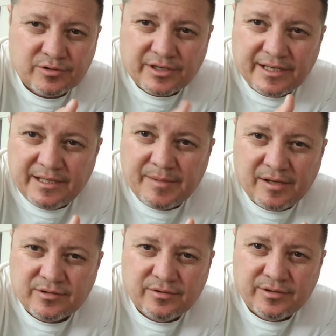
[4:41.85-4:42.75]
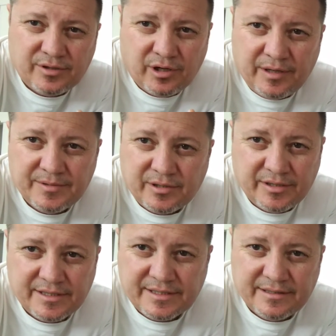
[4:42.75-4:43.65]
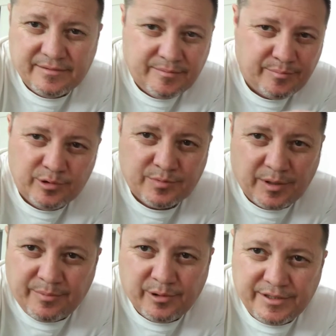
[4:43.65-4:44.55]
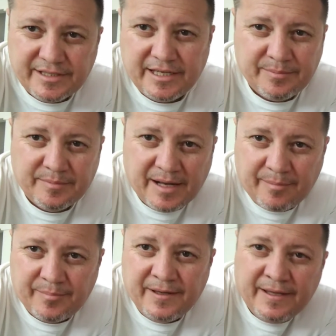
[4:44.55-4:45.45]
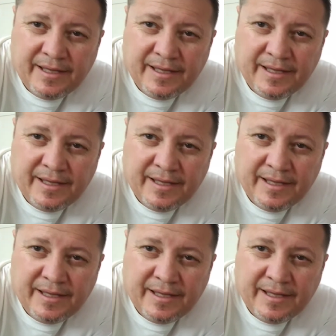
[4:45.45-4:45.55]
I get emails all the time, so I just boost my points, keep them up.